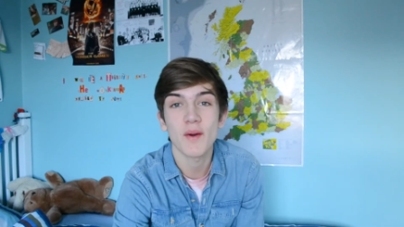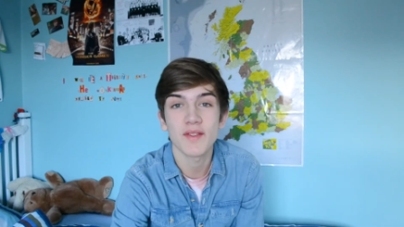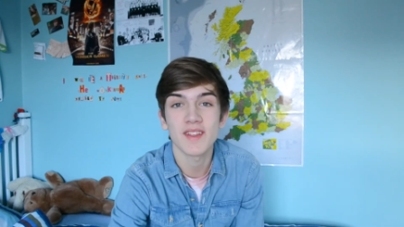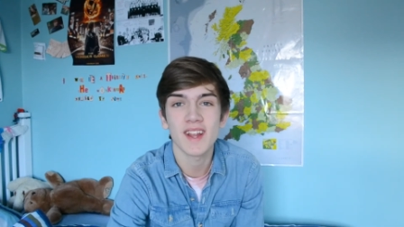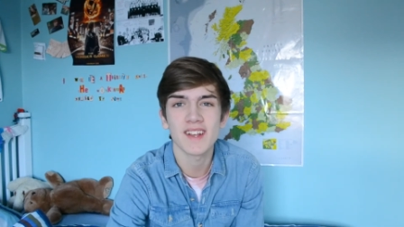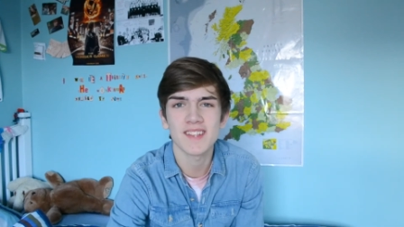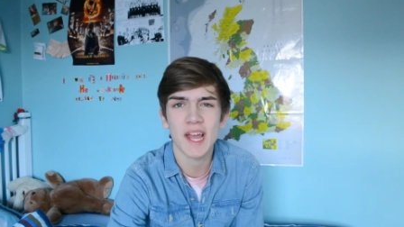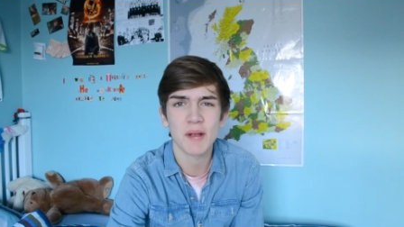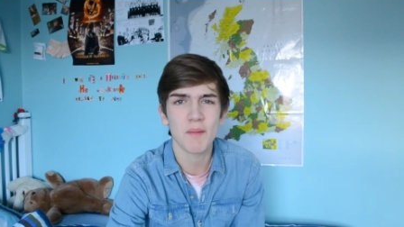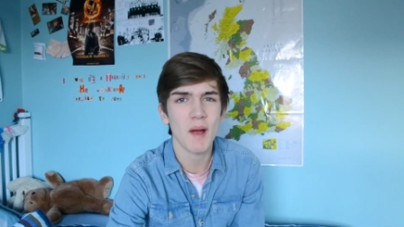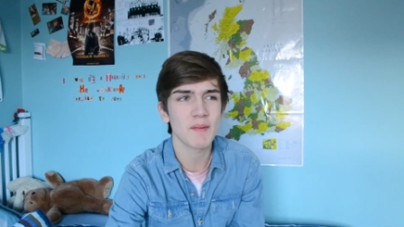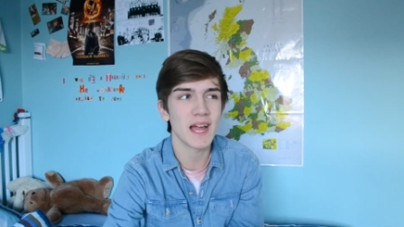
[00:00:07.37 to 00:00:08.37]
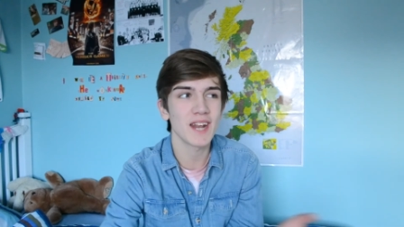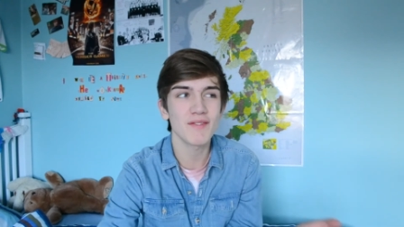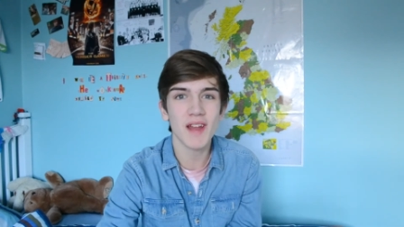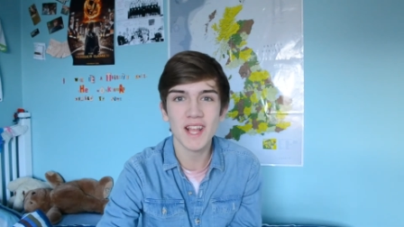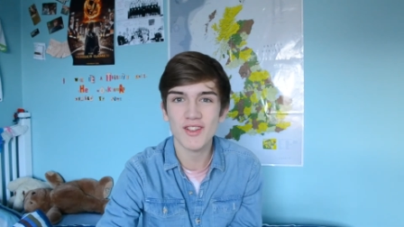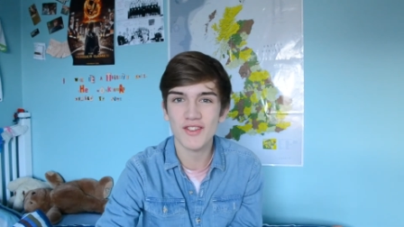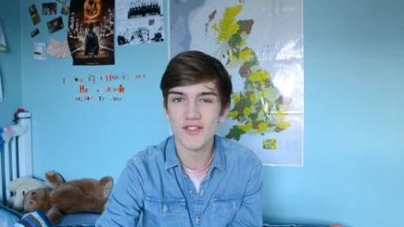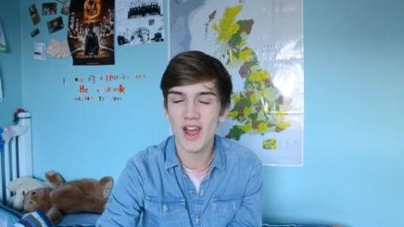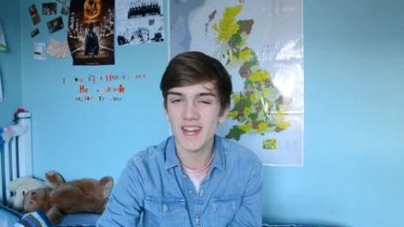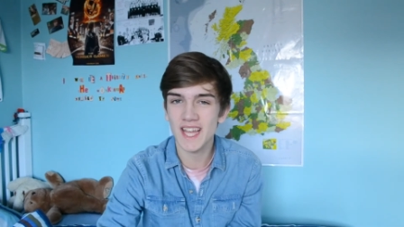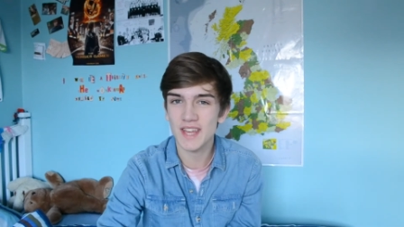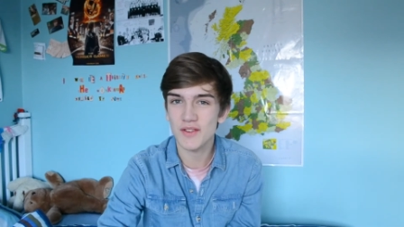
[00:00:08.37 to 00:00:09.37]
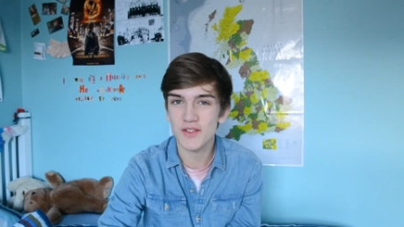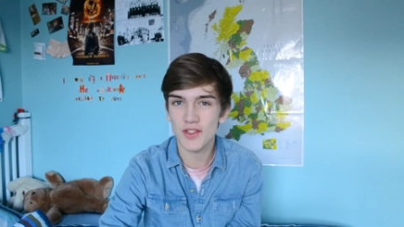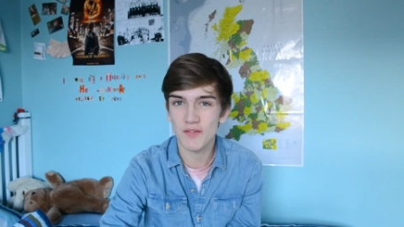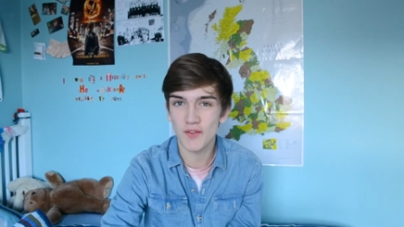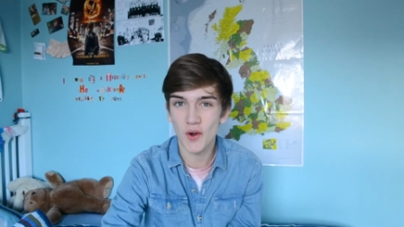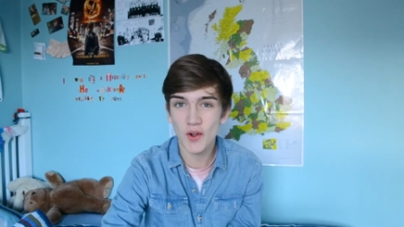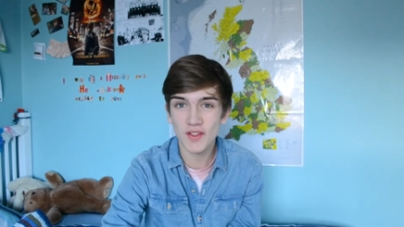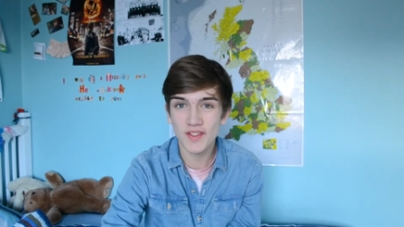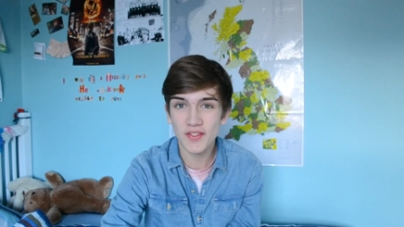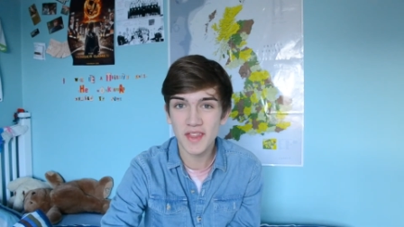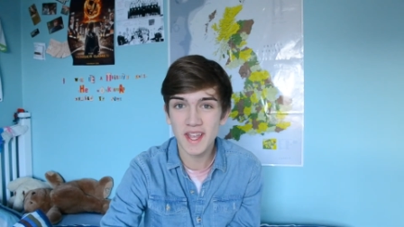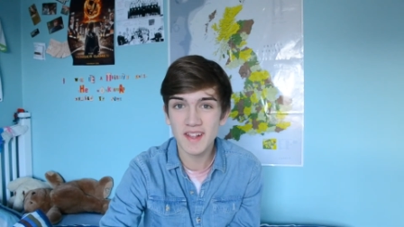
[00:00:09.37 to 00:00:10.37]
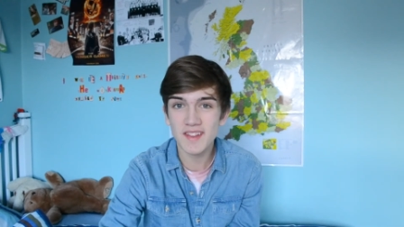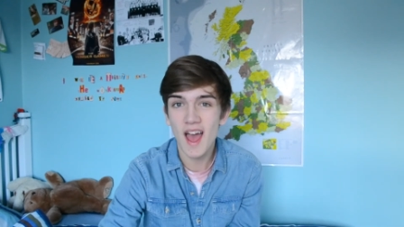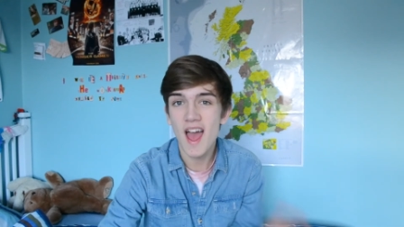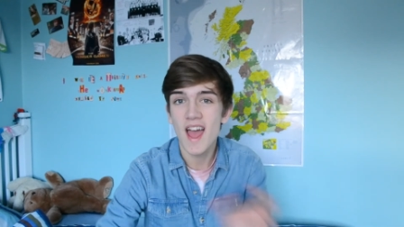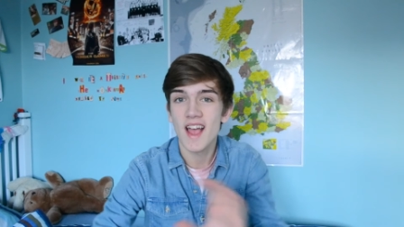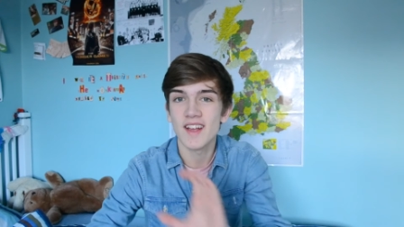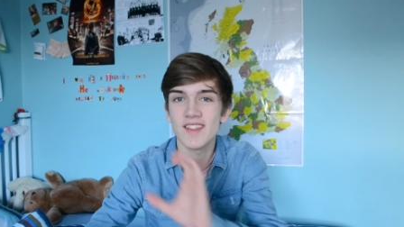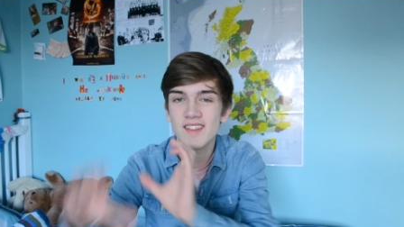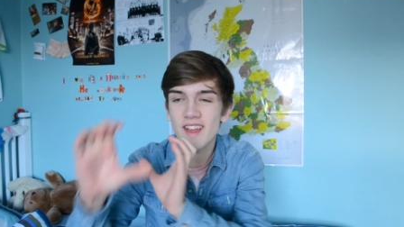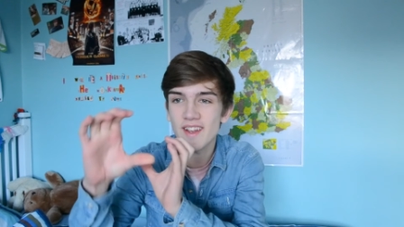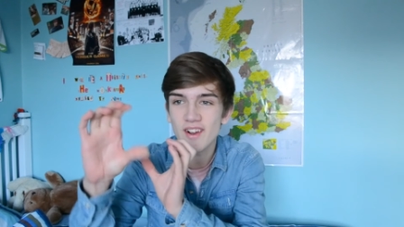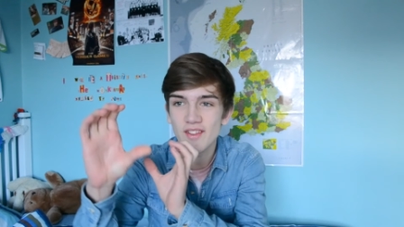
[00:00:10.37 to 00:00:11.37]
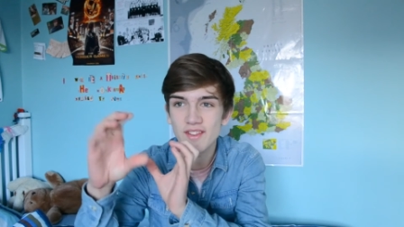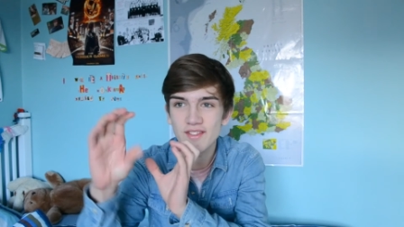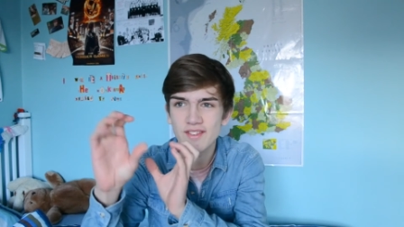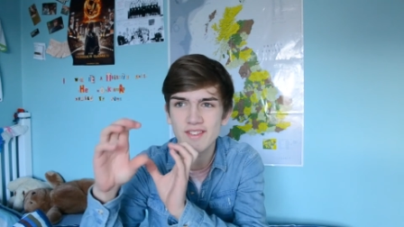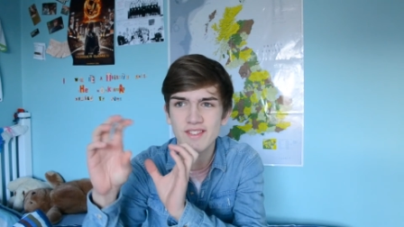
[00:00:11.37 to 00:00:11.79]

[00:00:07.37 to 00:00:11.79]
It's still exciting, but I'm kind of like trying to get used to the focus and things, because it's like all this